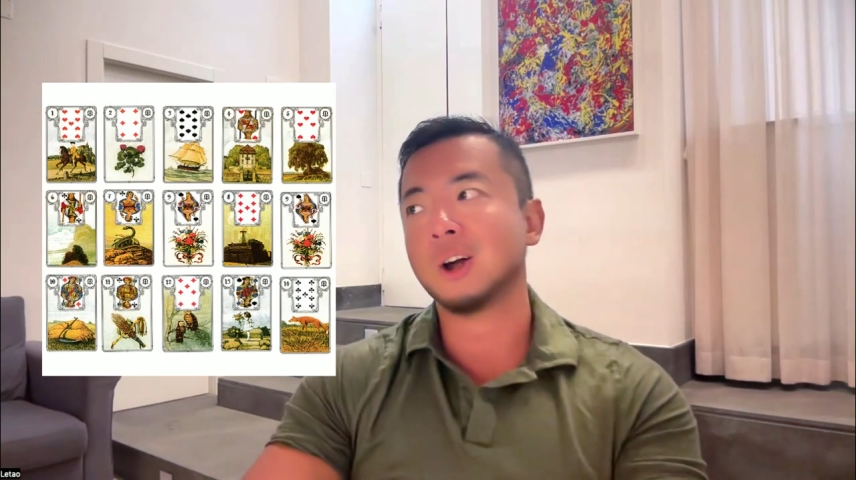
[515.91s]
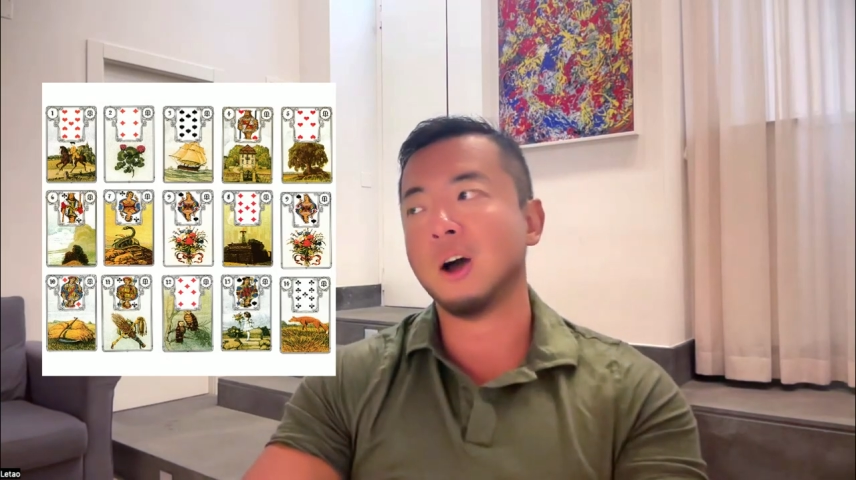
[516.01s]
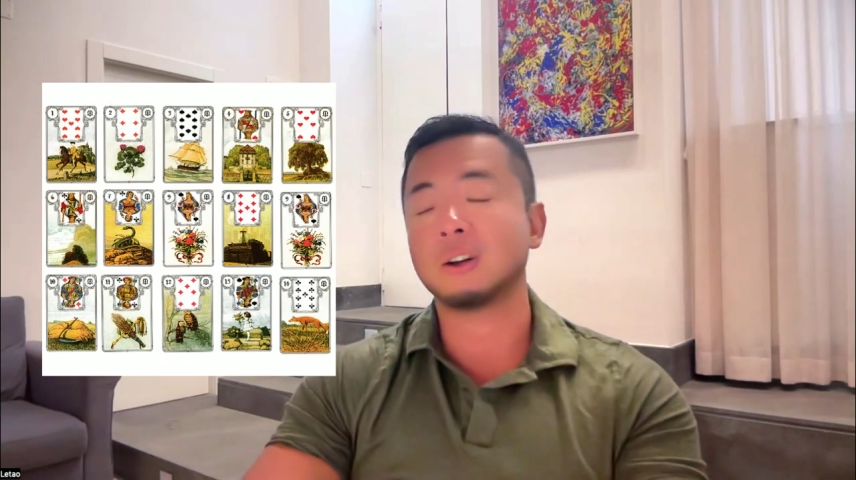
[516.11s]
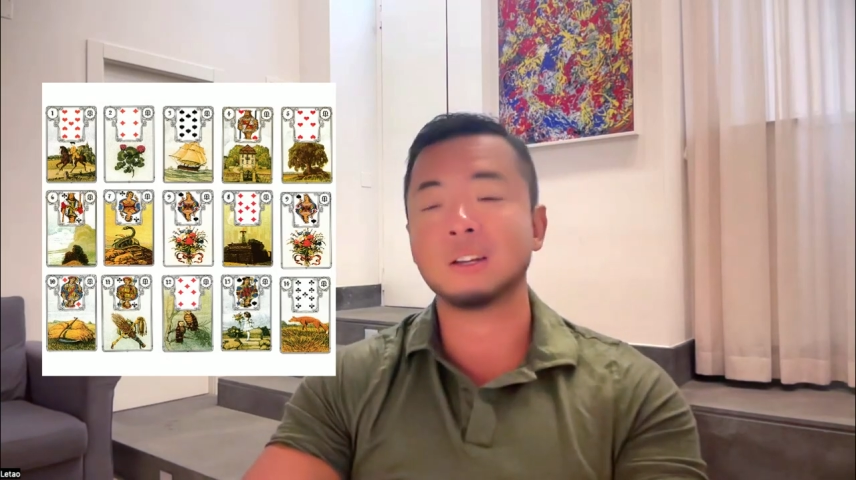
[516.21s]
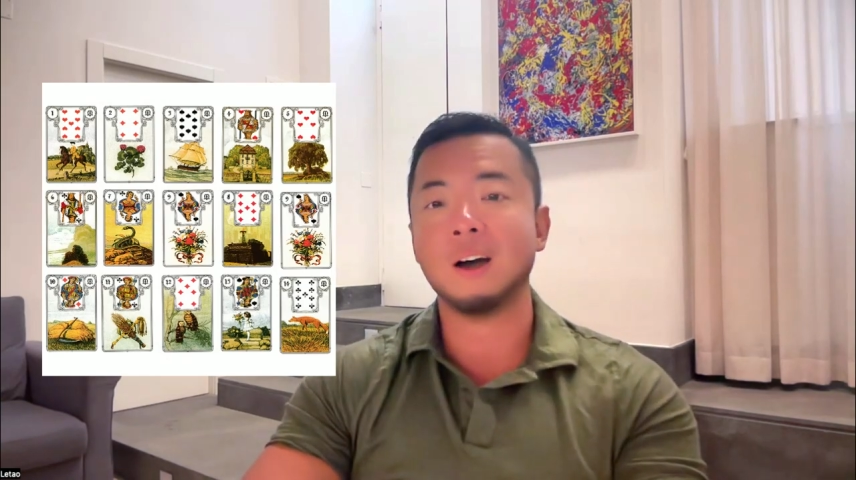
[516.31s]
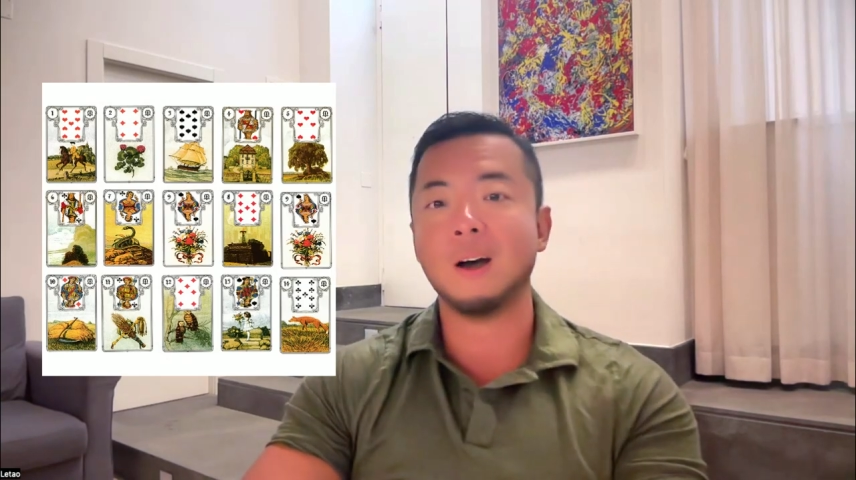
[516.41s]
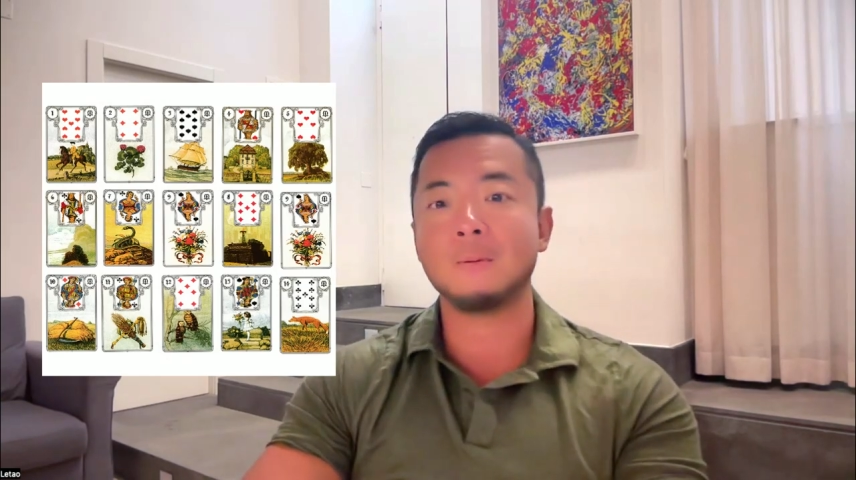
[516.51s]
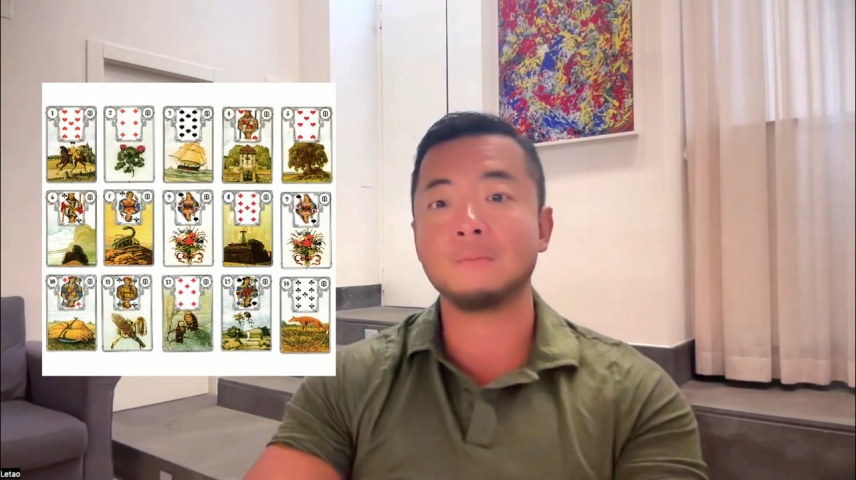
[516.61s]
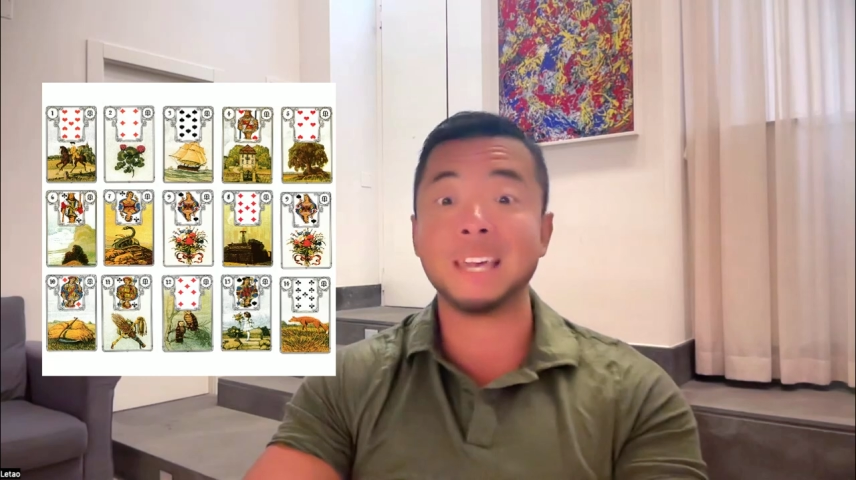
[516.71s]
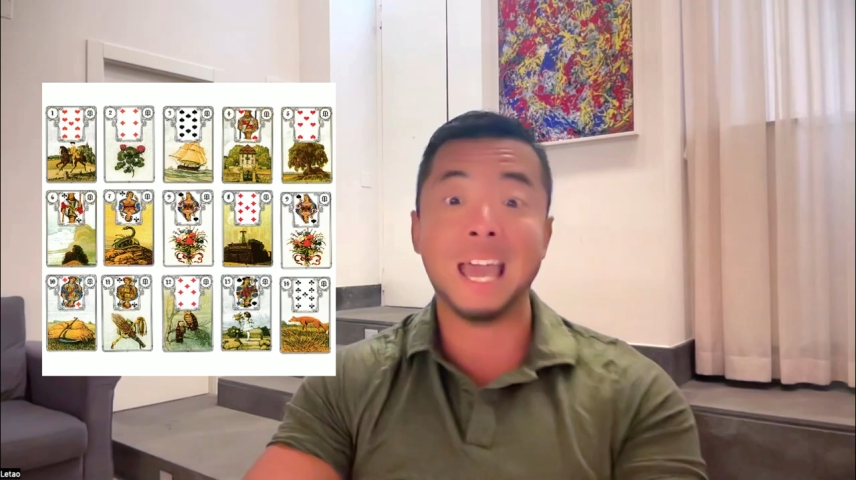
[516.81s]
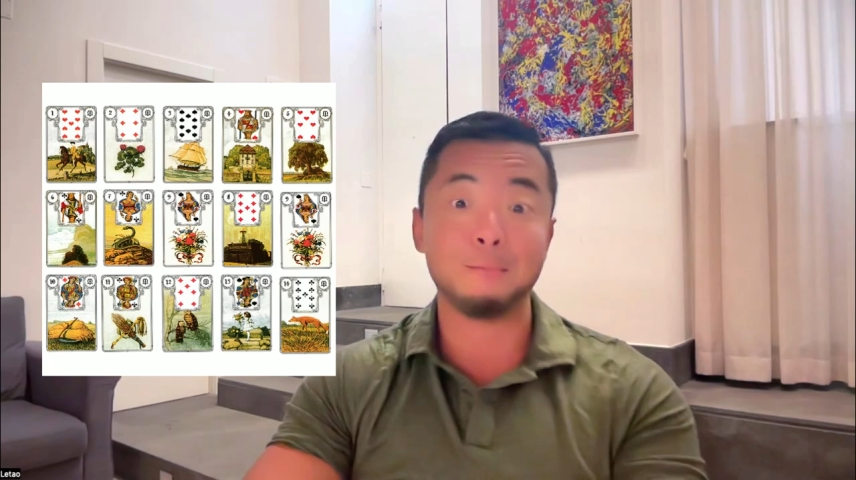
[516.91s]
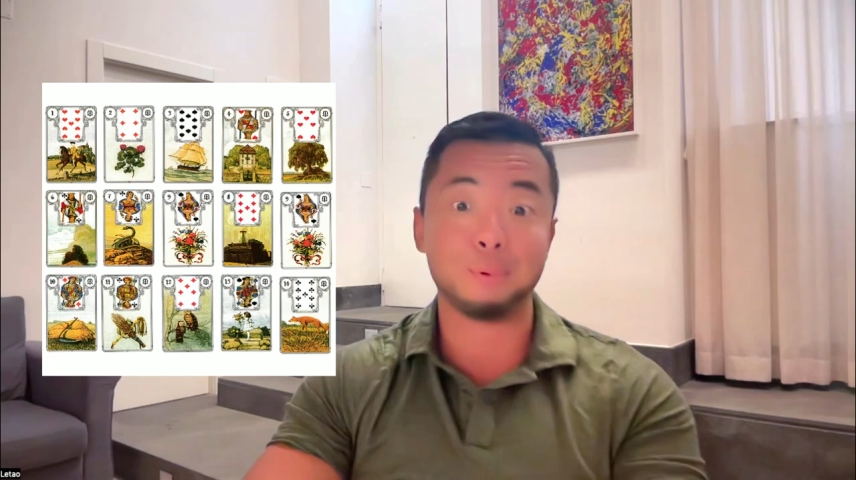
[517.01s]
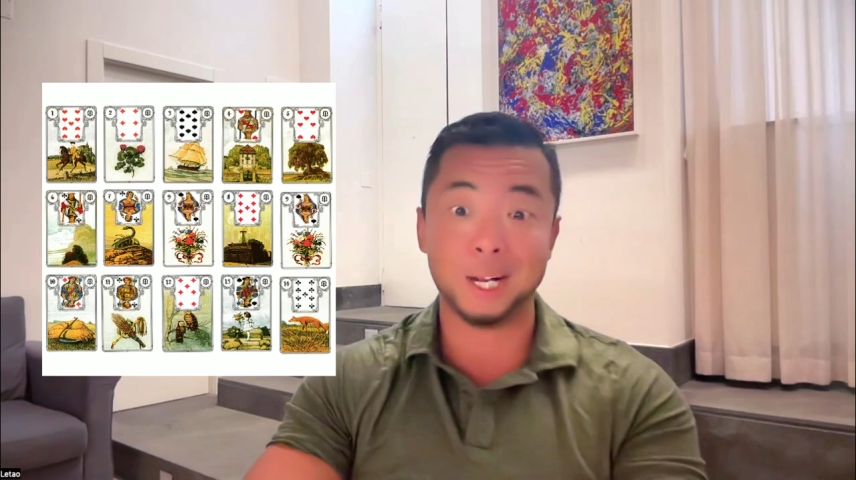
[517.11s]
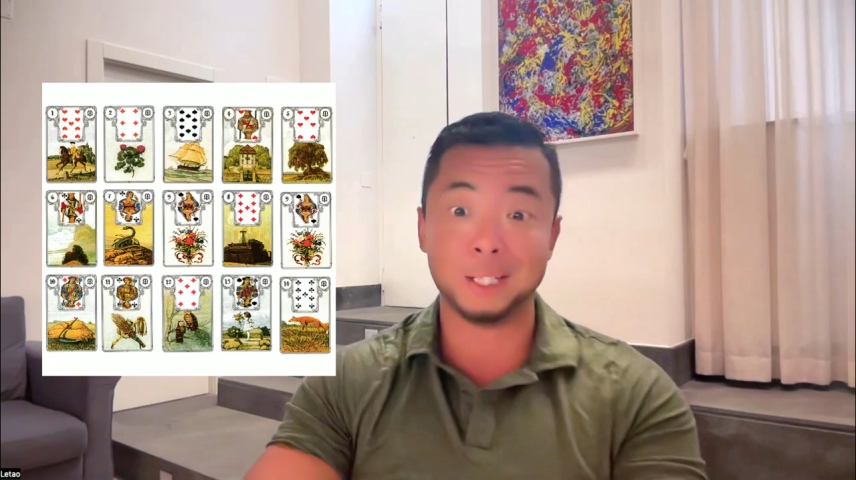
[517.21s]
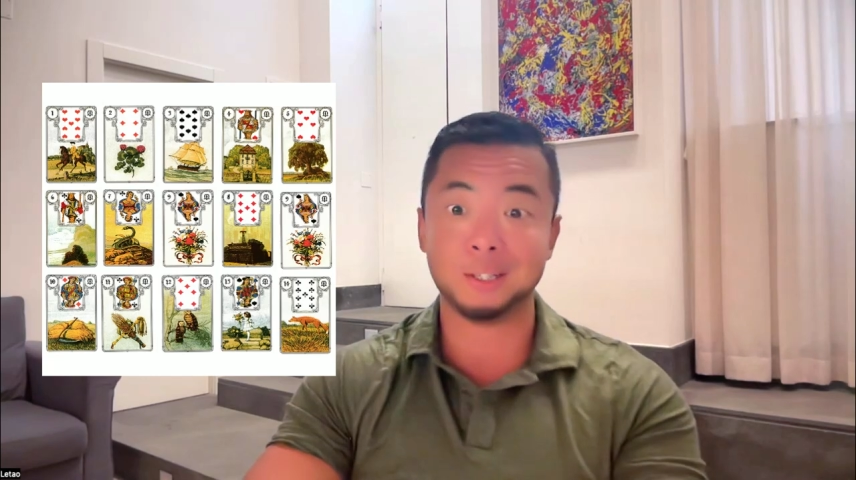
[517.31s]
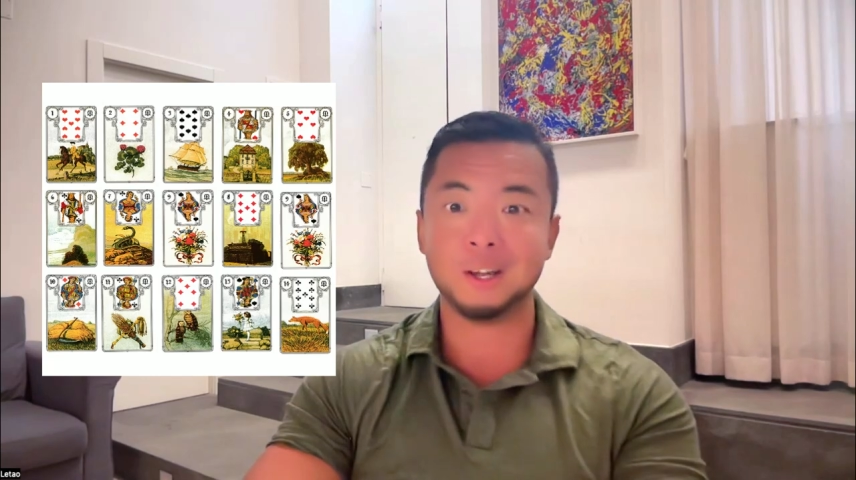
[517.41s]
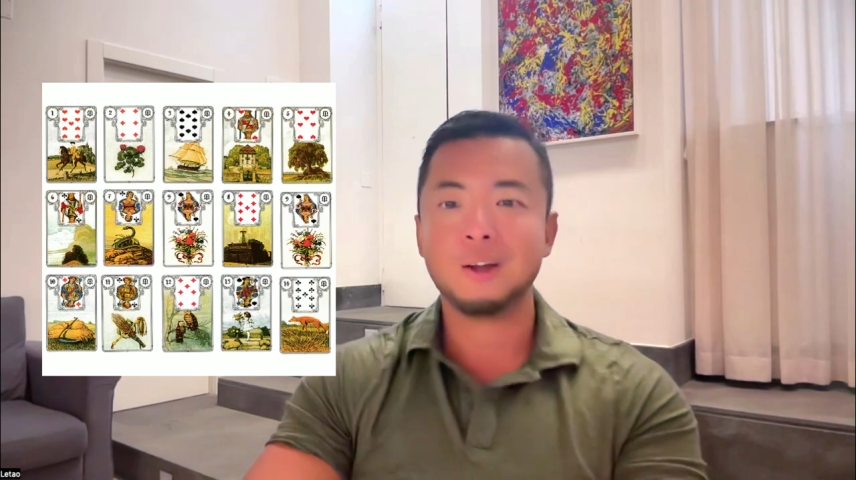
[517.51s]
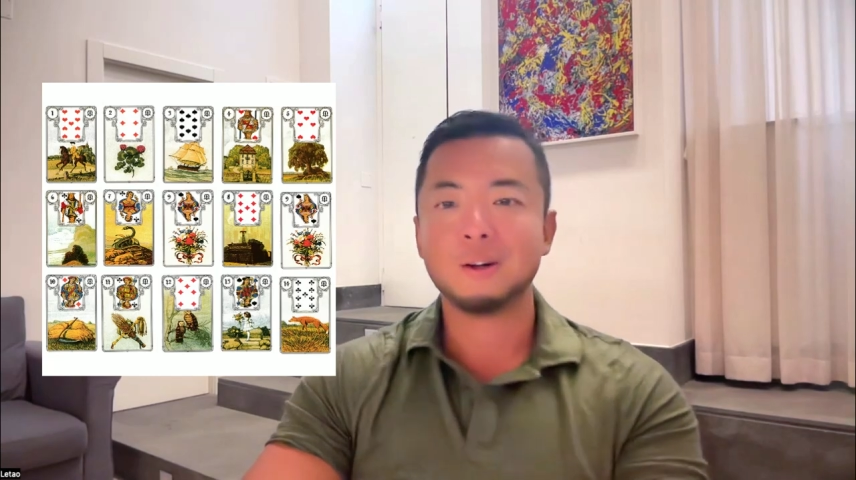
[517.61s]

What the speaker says: called the Empress,